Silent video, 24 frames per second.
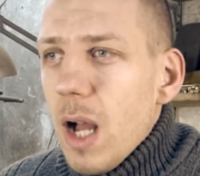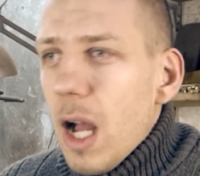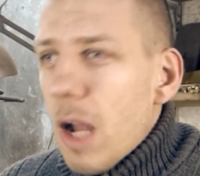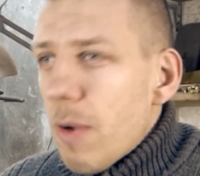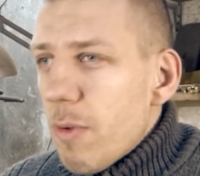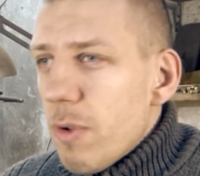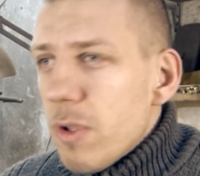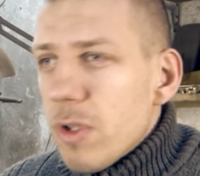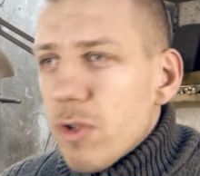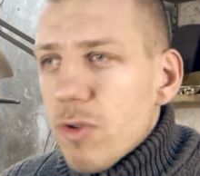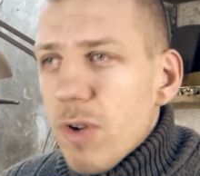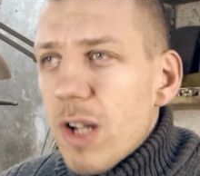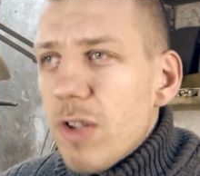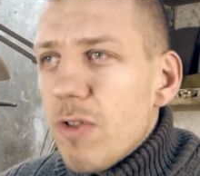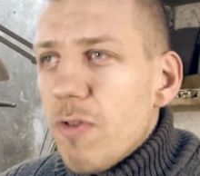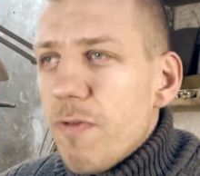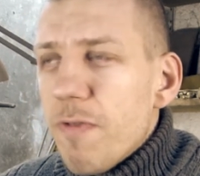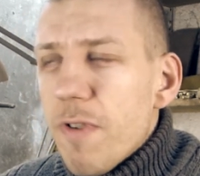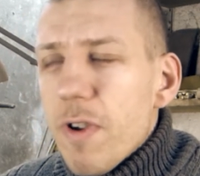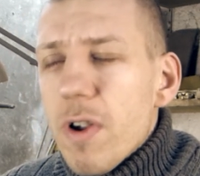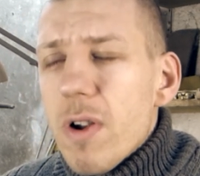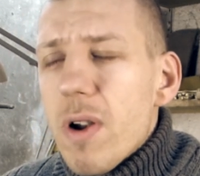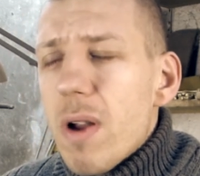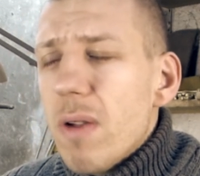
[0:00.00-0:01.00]
I will try to
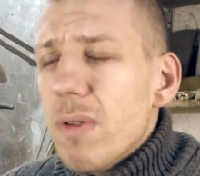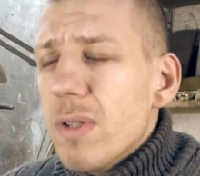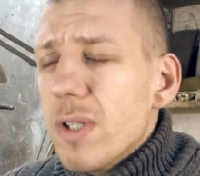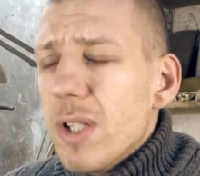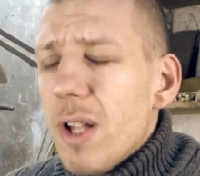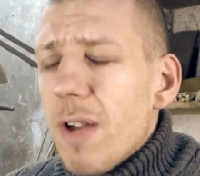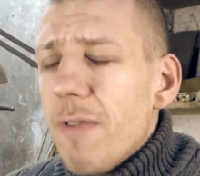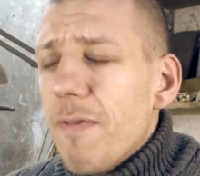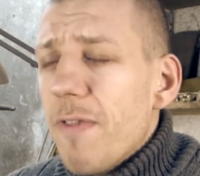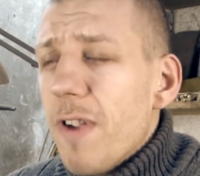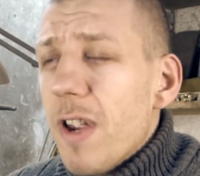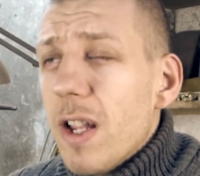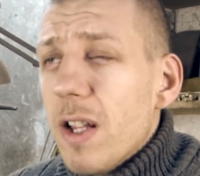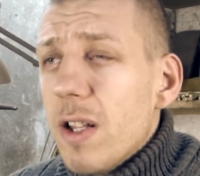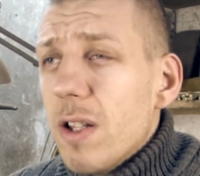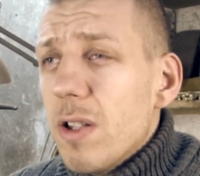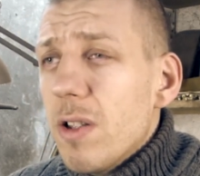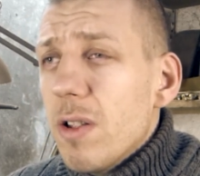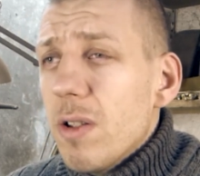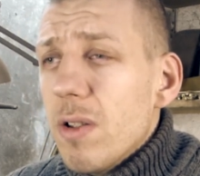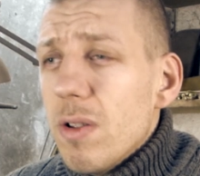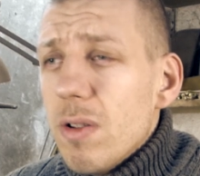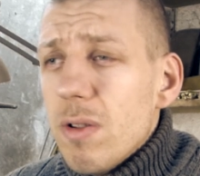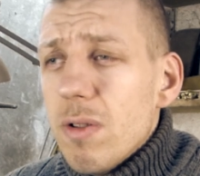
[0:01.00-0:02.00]
figure out something
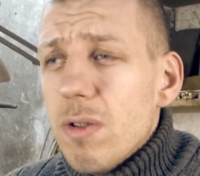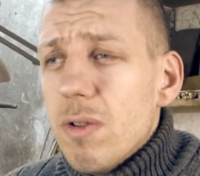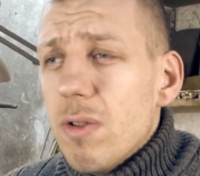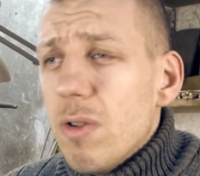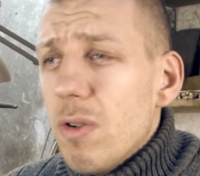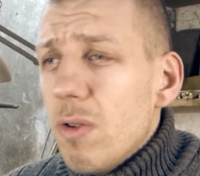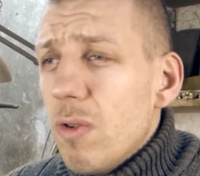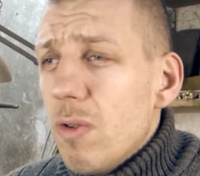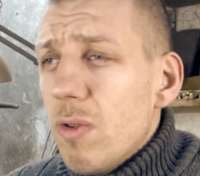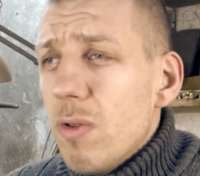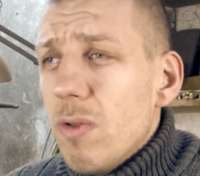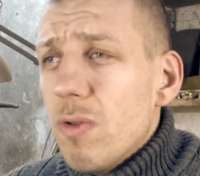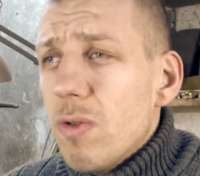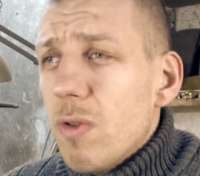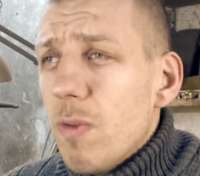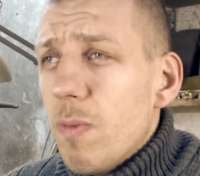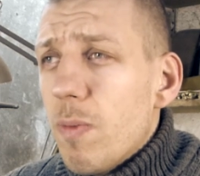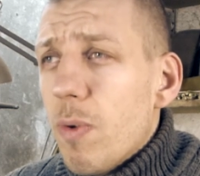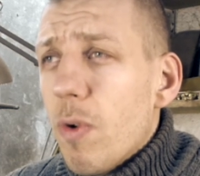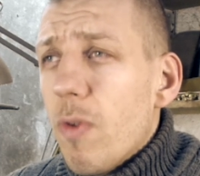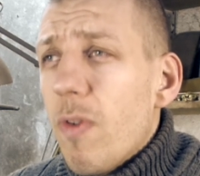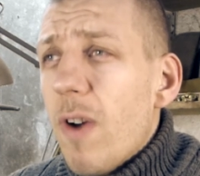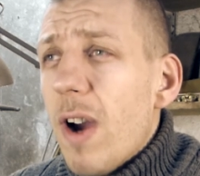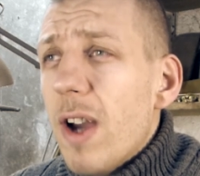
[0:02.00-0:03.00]

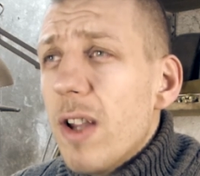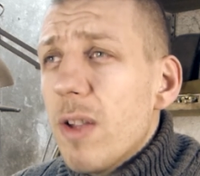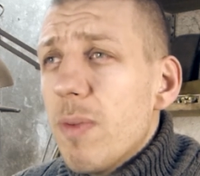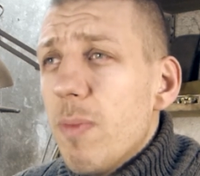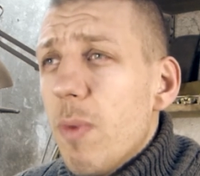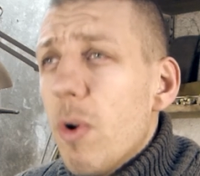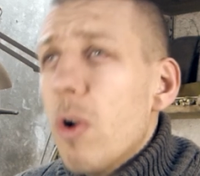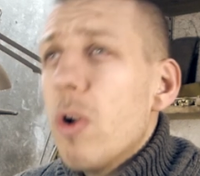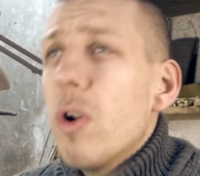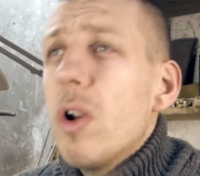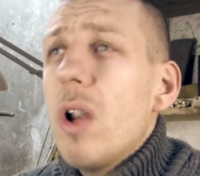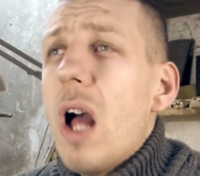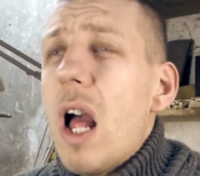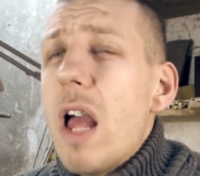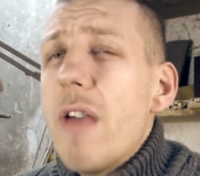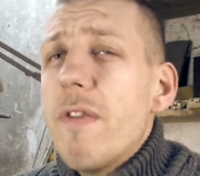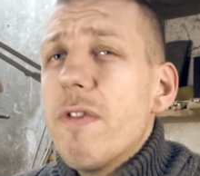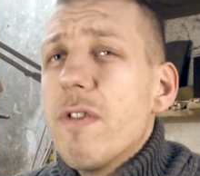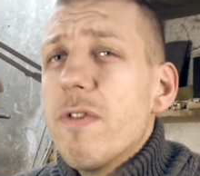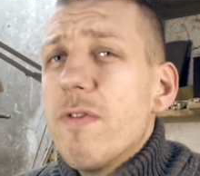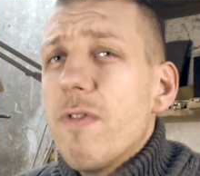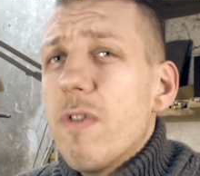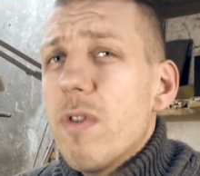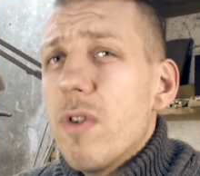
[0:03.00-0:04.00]
to provide more
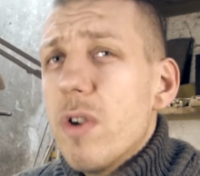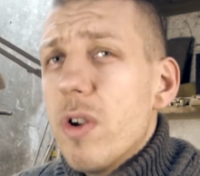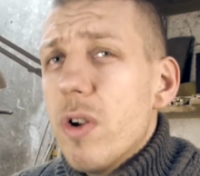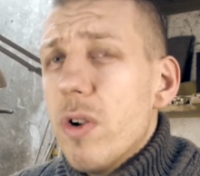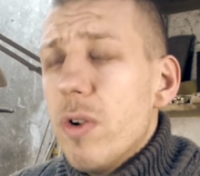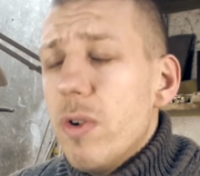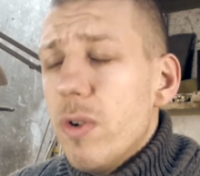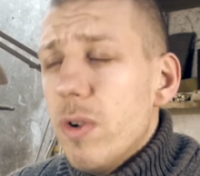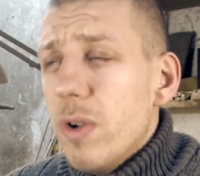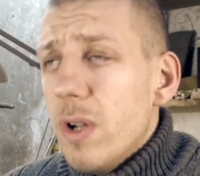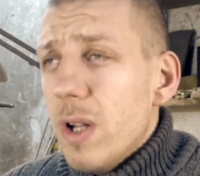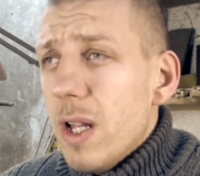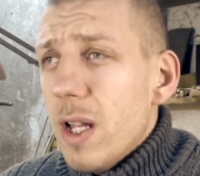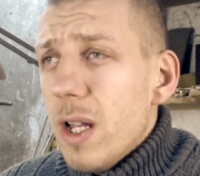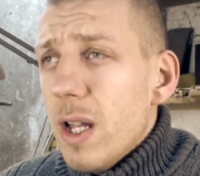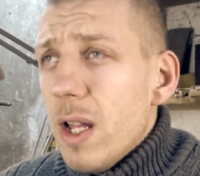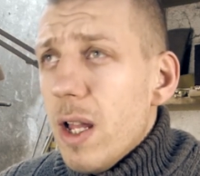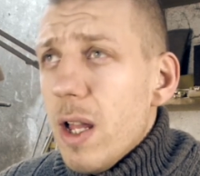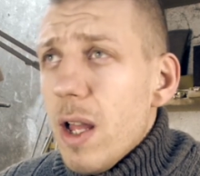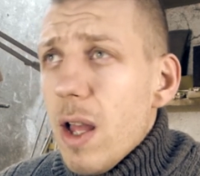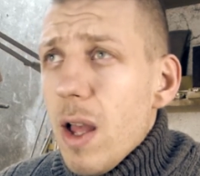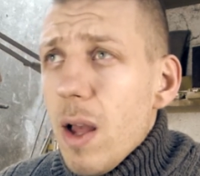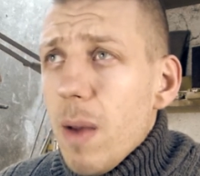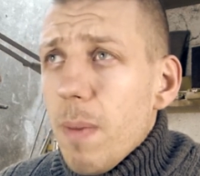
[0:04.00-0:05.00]
knives for you,
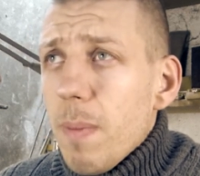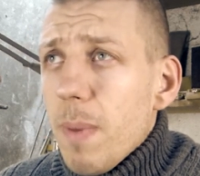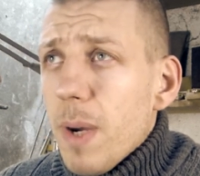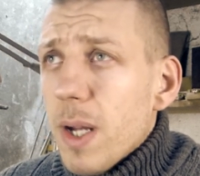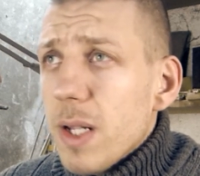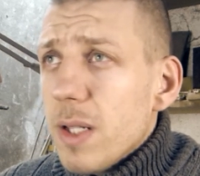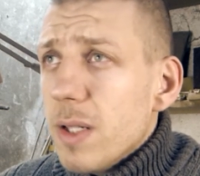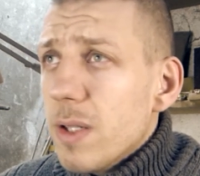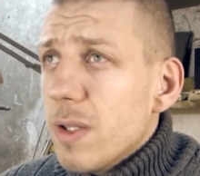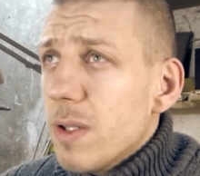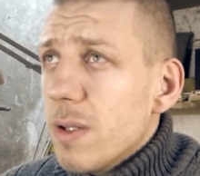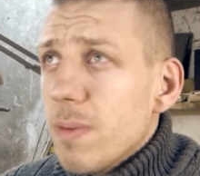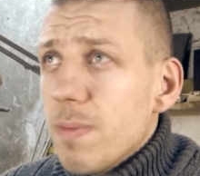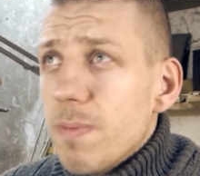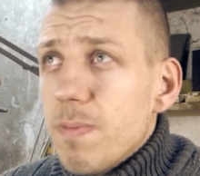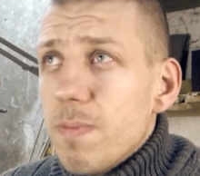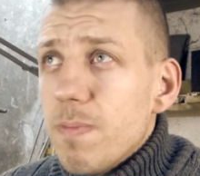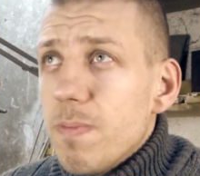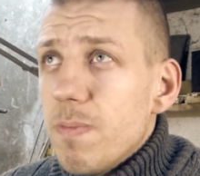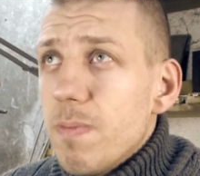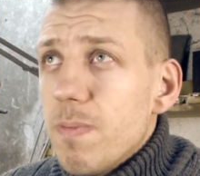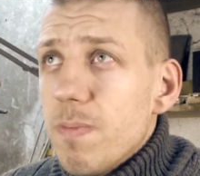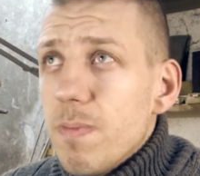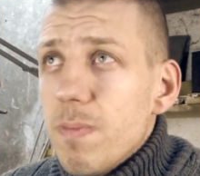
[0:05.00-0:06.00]
but
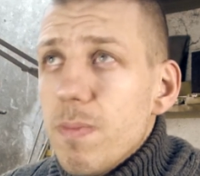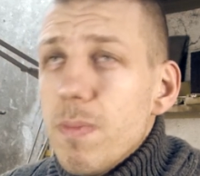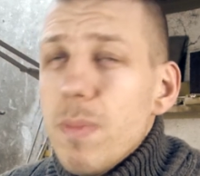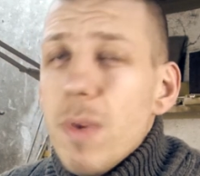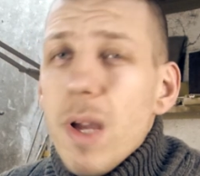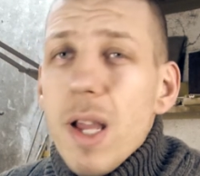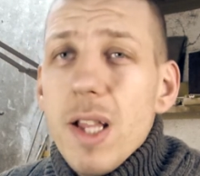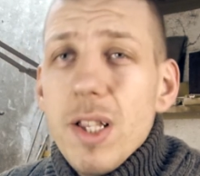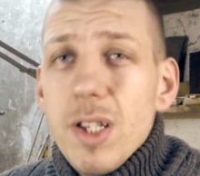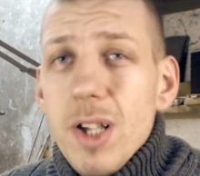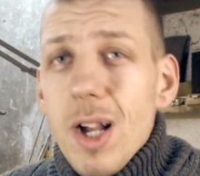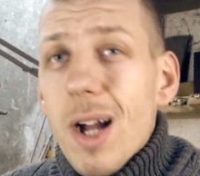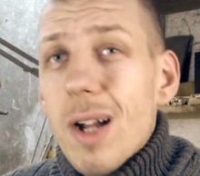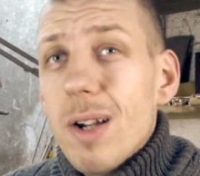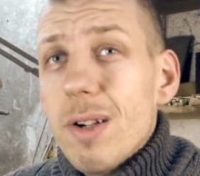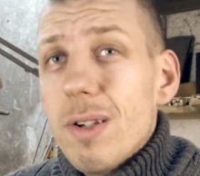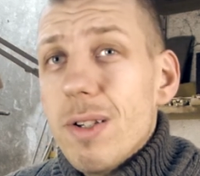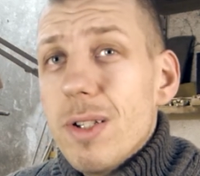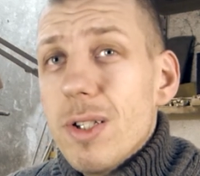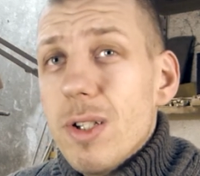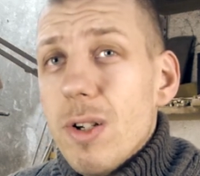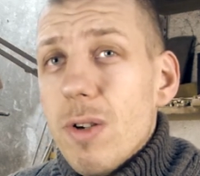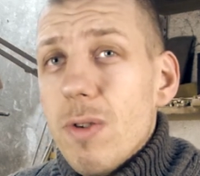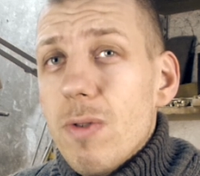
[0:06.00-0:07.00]
it's
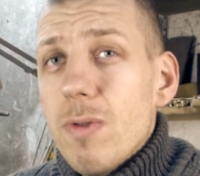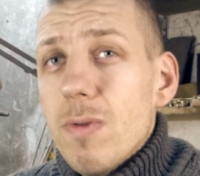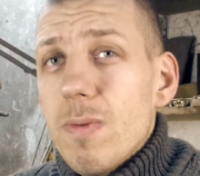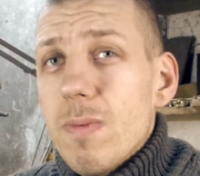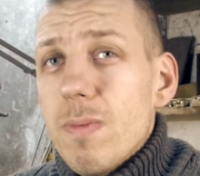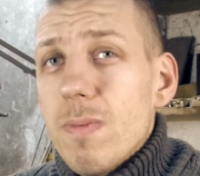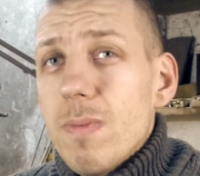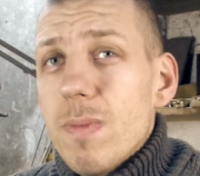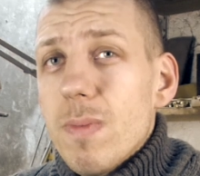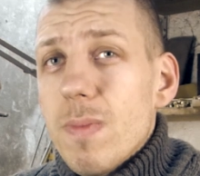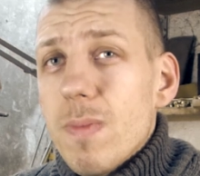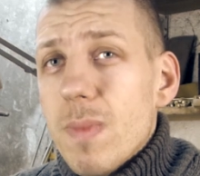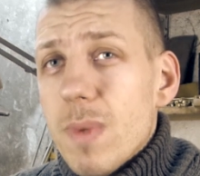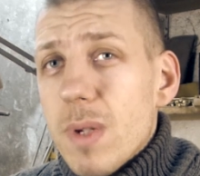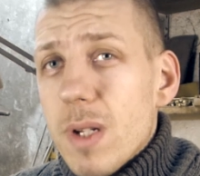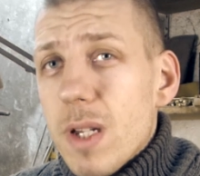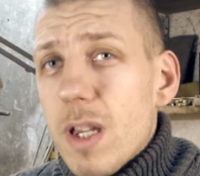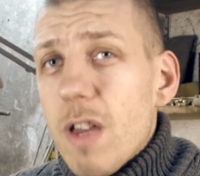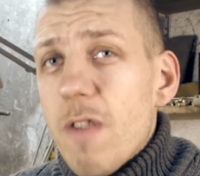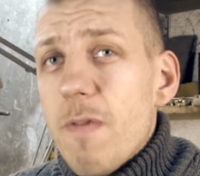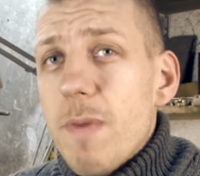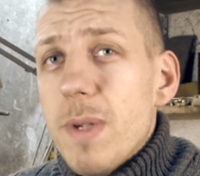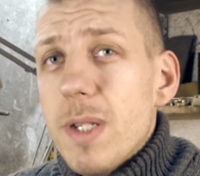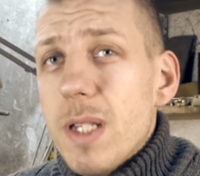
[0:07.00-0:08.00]
hard, so
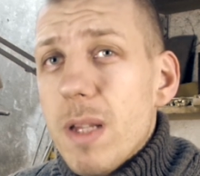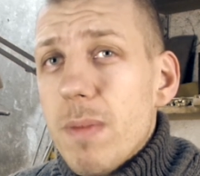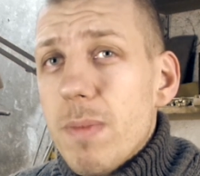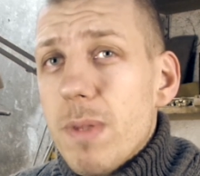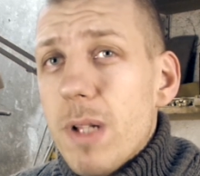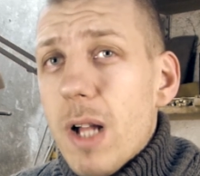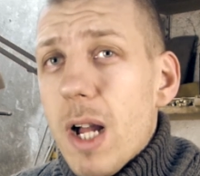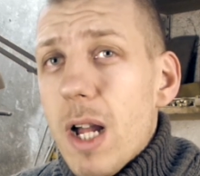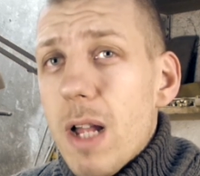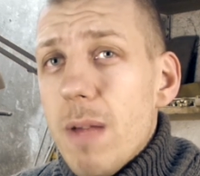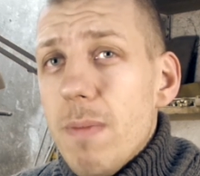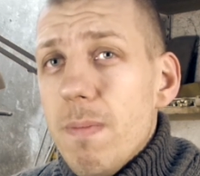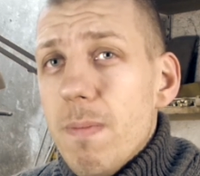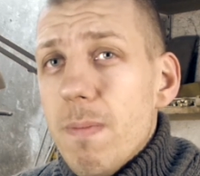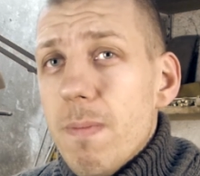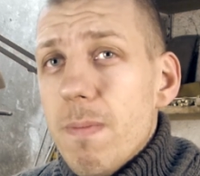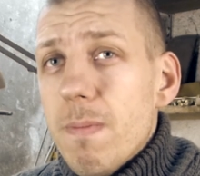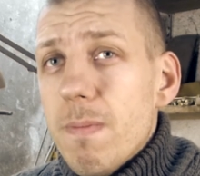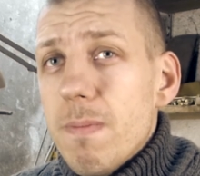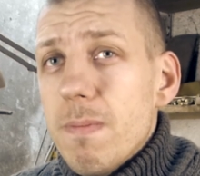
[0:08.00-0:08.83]
give me some time.